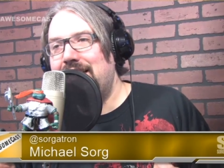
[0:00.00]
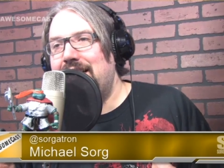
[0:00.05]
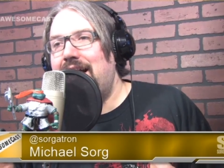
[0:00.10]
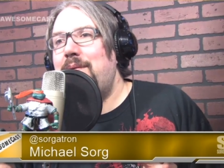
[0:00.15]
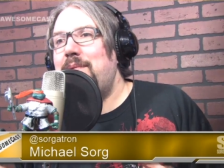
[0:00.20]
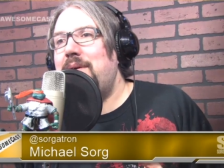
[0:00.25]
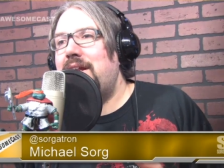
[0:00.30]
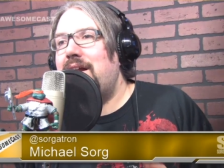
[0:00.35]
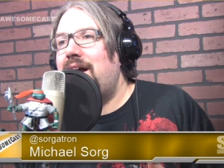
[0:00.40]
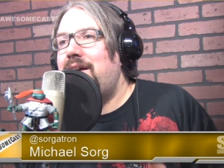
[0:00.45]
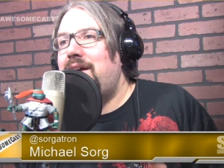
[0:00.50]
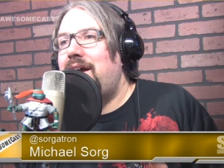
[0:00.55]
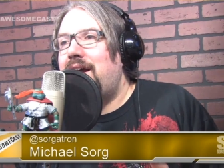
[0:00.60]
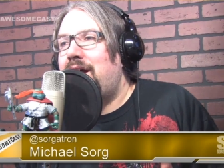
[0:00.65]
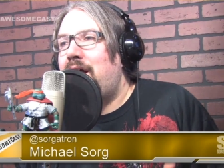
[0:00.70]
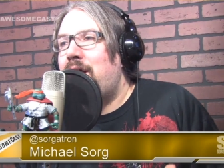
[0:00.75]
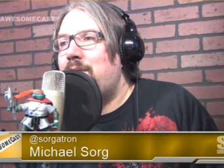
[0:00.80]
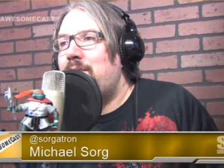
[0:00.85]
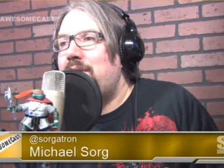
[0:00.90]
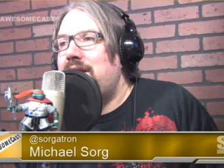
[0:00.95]
I mean, I, I,
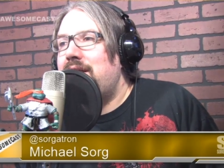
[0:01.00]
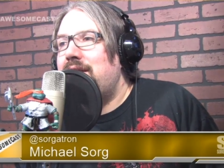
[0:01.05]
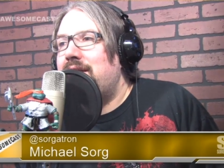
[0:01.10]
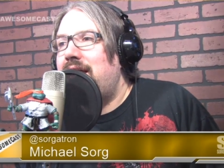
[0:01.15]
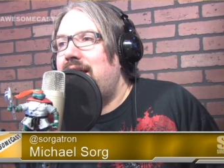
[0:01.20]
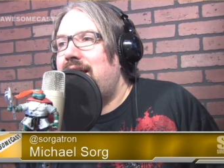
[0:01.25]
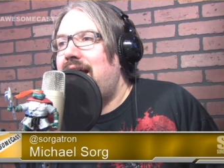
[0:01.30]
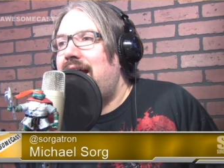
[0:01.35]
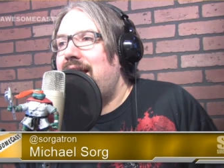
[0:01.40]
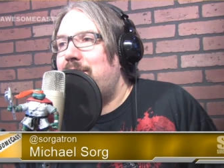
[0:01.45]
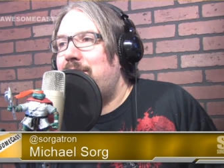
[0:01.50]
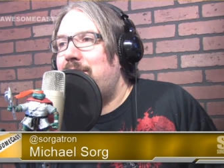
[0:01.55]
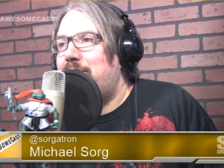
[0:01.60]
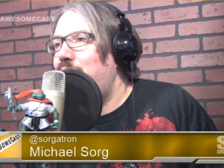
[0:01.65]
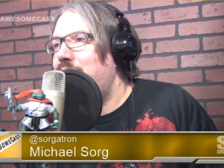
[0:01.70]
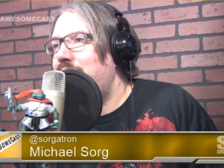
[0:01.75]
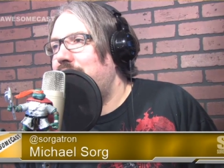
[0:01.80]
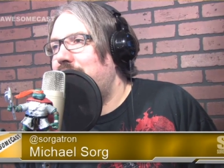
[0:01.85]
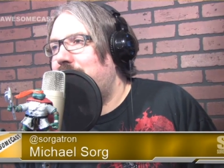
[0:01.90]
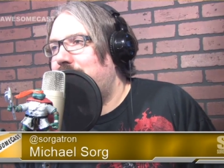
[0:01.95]
are we like at a
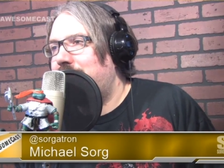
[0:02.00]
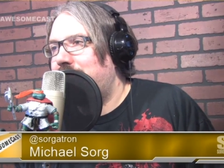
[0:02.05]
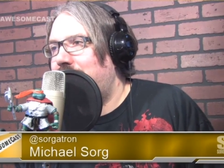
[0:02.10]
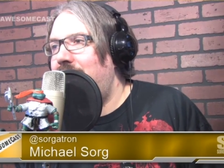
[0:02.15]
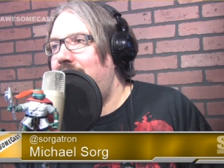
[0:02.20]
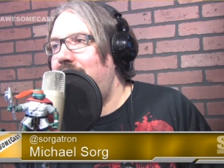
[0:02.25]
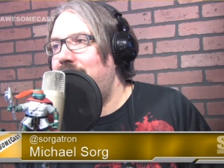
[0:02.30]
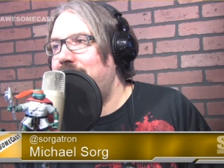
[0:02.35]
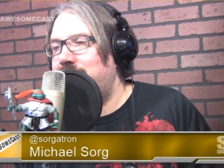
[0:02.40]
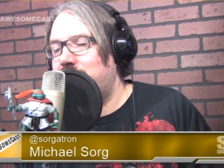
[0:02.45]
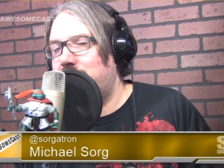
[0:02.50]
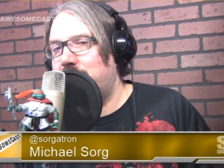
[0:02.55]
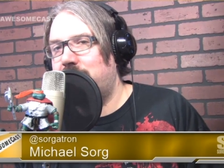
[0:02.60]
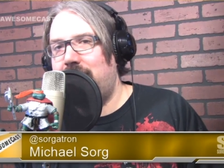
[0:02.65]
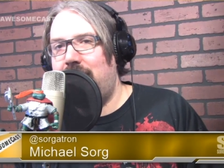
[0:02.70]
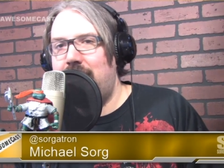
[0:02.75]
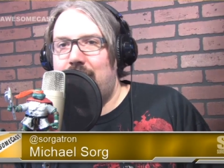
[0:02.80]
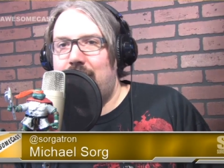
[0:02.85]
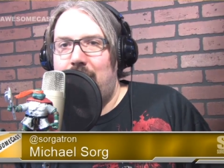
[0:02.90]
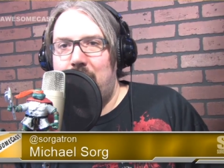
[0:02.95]
point in our lives where
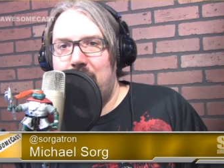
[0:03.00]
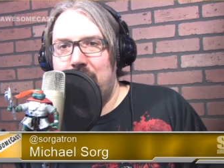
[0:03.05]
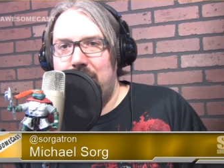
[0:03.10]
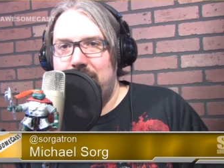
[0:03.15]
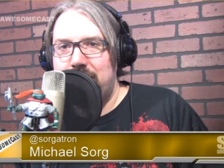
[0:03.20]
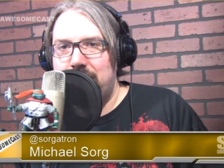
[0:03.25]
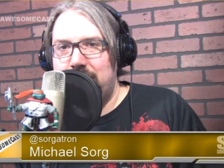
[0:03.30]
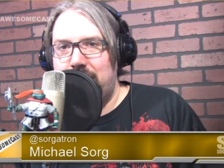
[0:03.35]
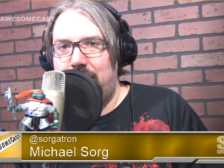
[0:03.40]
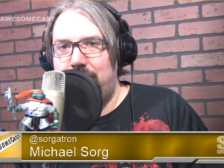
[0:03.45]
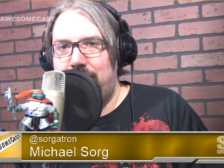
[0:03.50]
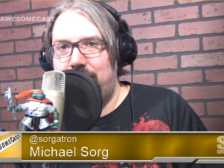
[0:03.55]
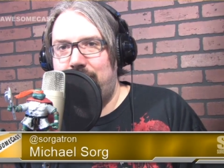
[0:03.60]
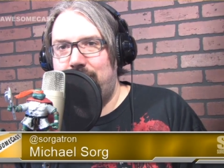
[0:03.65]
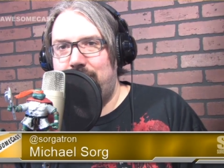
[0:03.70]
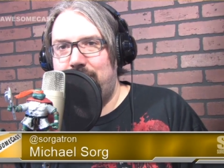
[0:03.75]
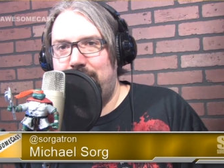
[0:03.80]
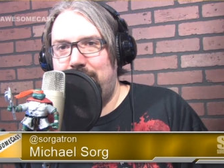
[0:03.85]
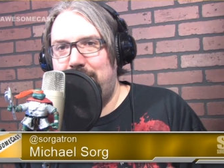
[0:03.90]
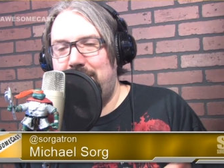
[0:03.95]
like all the
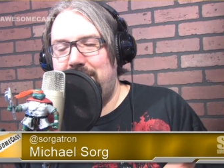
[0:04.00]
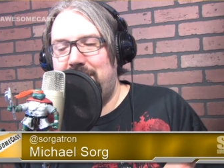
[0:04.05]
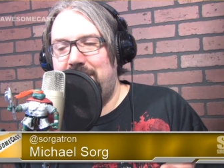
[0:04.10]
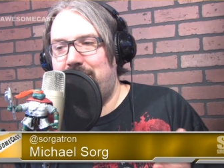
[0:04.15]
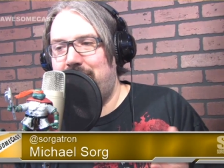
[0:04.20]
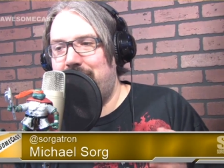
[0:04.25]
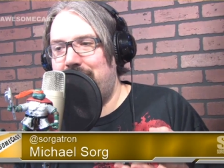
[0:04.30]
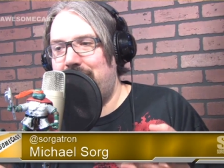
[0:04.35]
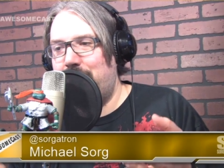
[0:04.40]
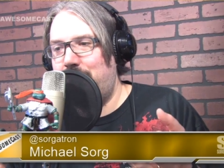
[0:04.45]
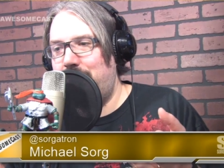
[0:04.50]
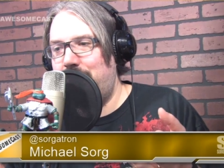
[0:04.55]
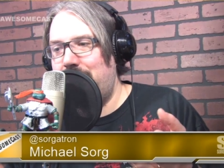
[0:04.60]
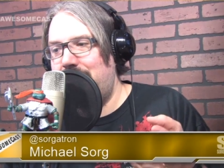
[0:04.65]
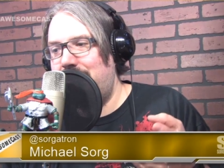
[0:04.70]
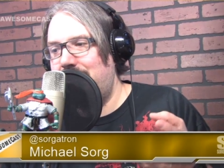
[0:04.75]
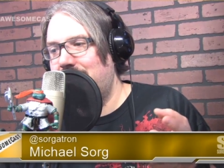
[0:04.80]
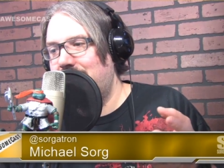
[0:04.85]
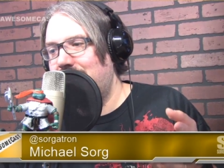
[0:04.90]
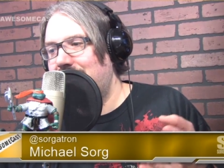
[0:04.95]
stuff you know that
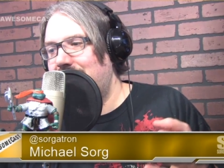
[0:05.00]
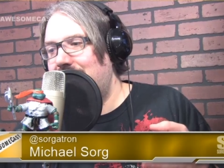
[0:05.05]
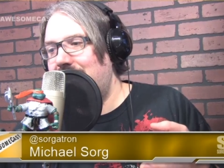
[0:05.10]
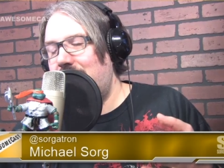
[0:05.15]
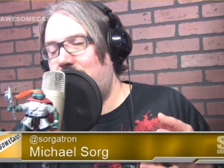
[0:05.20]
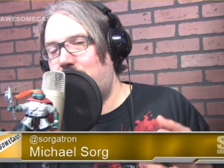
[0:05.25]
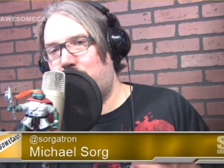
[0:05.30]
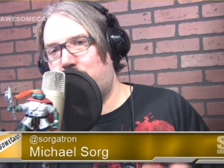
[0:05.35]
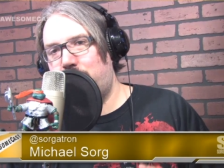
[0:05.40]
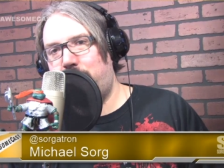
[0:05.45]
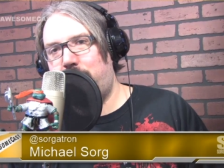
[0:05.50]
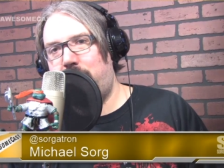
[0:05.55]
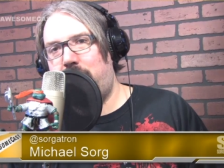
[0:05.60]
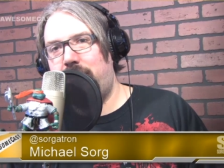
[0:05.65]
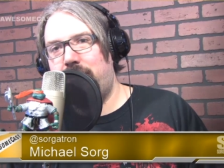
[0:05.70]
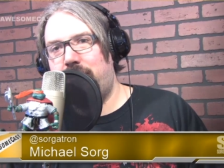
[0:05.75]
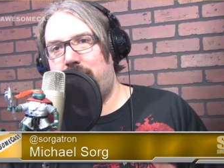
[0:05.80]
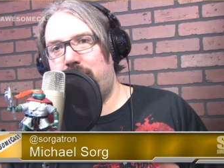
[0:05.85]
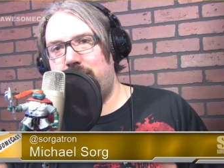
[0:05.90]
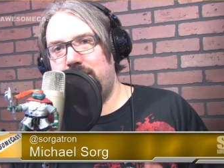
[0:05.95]
we kind of grew up
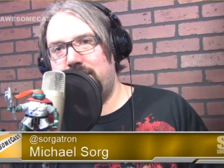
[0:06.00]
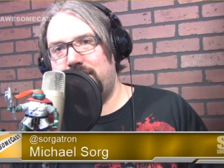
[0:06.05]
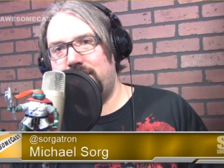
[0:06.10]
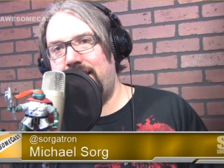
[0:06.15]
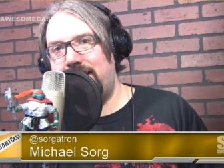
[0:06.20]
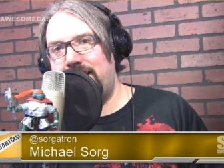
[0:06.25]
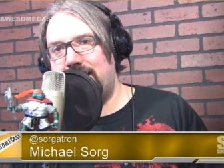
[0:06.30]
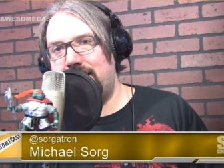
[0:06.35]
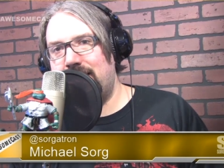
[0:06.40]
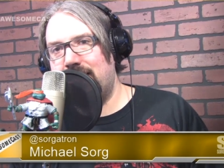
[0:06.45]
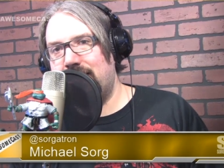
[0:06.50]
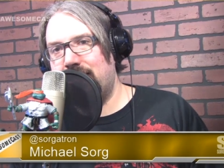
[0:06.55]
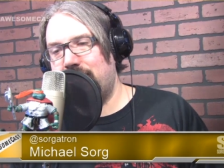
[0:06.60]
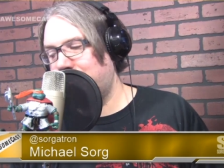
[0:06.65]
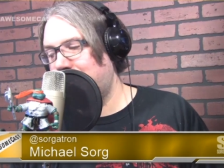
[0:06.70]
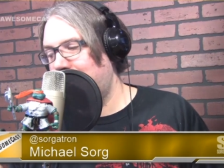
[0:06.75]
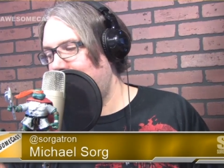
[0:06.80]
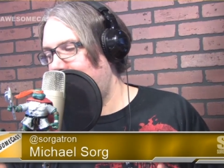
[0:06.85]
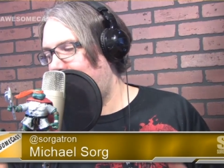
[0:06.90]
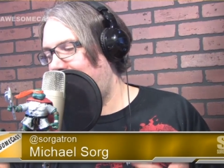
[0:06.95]
on, all these
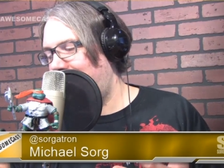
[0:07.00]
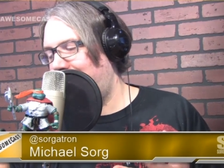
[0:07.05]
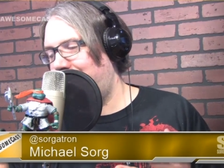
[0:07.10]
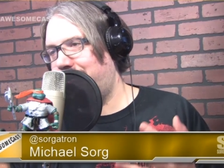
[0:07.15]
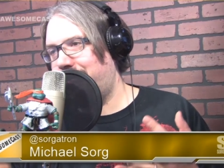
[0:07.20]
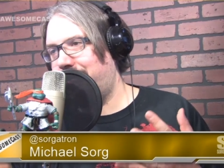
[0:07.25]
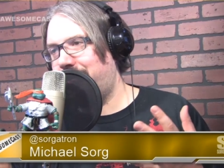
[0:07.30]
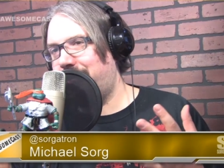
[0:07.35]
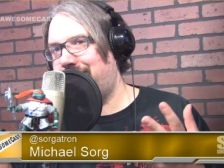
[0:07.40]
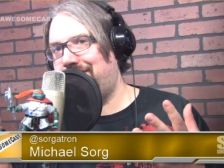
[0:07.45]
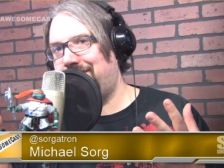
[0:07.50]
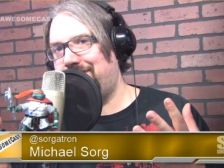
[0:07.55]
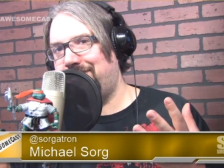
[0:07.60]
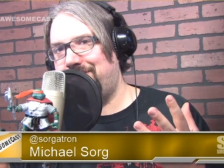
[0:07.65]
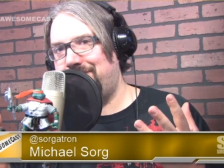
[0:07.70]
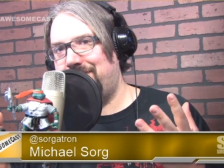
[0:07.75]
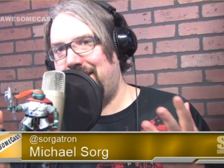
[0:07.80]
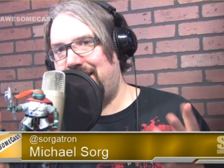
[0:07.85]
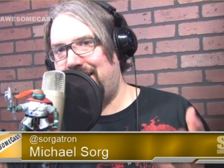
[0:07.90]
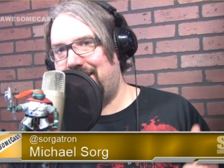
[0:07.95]
ideas are are
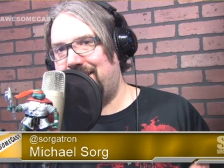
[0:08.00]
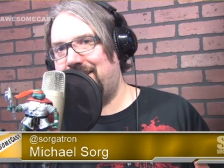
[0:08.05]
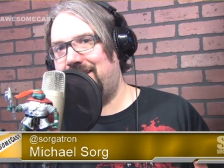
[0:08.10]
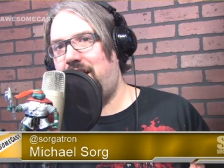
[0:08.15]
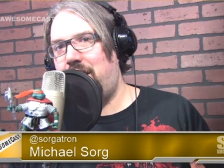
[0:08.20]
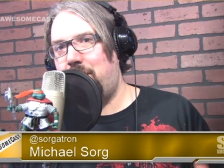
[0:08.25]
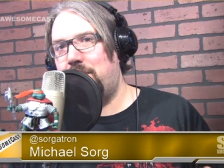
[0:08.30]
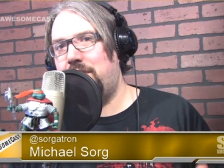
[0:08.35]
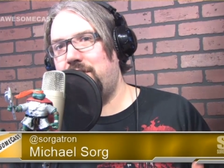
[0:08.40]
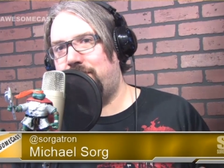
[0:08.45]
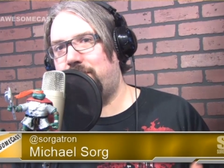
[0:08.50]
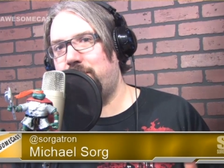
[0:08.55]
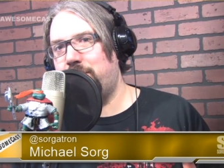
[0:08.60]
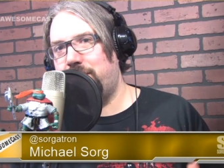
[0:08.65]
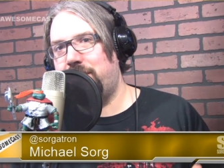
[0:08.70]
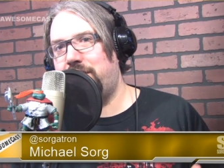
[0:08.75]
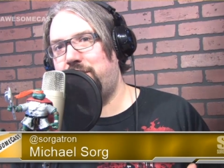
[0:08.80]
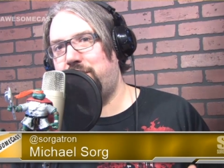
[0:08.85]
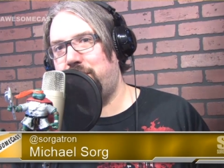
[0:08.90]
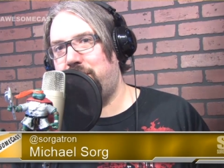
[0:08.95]
like coming to
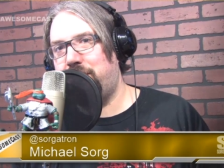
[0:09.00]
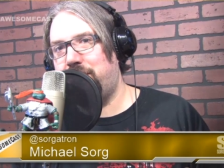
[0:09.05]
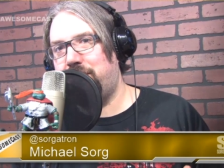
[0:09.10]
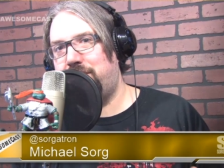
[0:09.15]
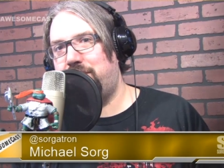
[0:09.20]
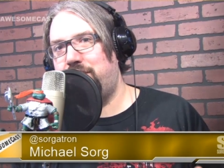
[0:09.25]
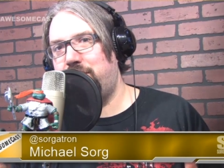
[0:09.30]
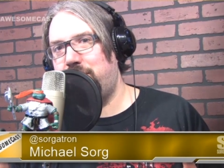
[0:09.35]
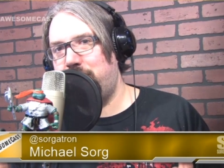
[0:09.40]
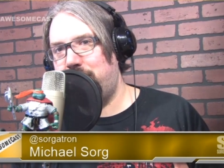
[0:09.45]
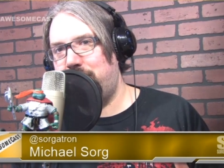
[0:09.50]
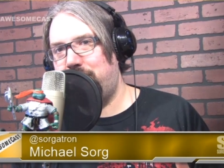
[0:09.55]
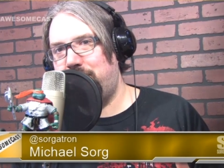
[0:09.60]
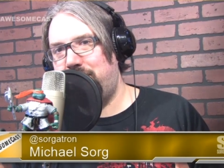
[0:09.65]
fruition to the